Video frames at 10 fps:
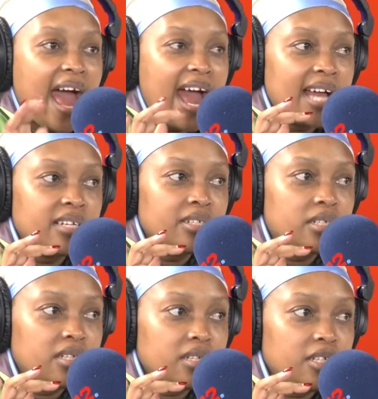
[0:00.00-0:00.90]

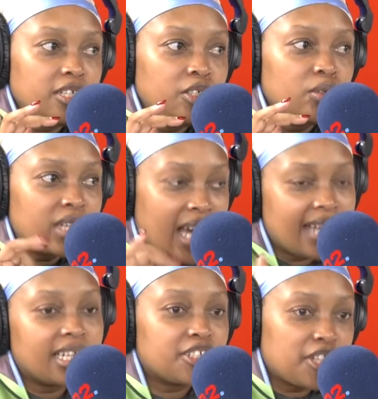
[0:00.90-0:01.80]
and you
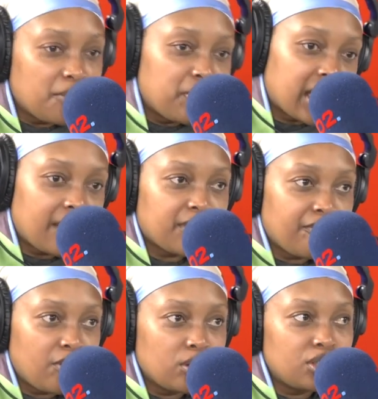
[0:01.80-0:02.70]
can actually pick up
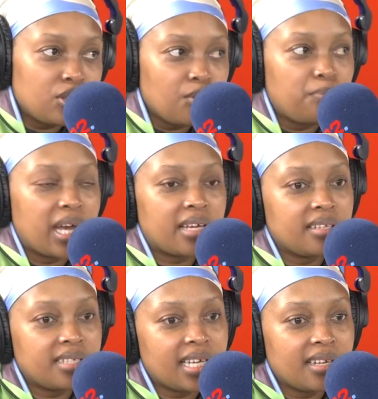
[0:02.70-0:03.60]
the phone to your bank
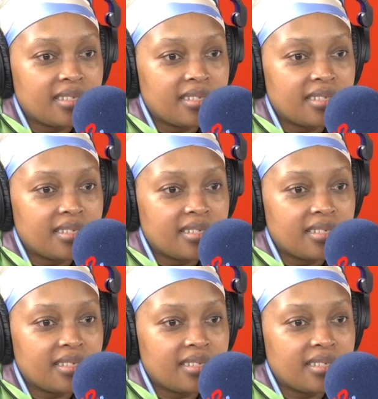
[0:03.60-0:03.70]
and say,